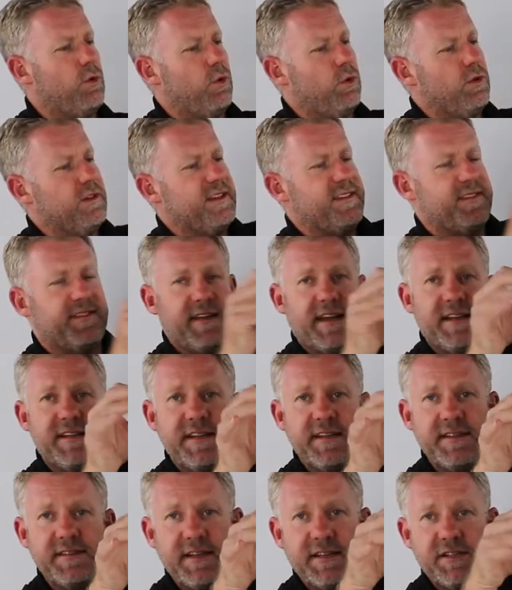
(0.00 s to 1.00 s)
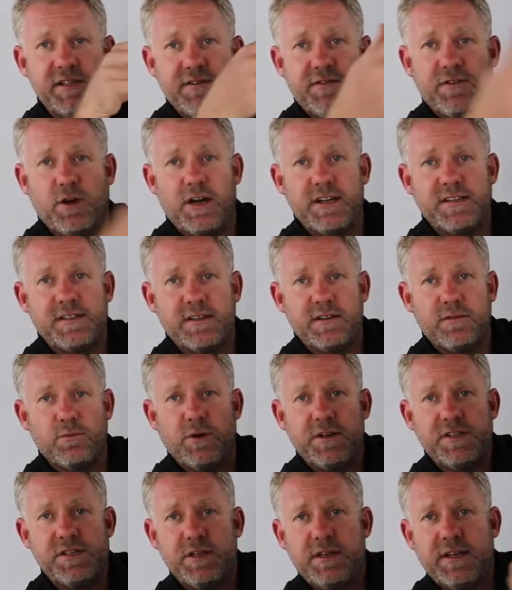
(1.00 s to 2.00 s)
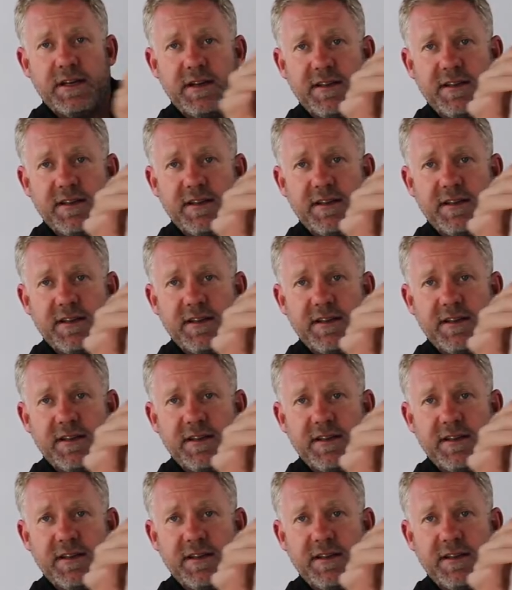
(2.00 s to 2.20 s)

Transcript: all the settings that you've got and what you can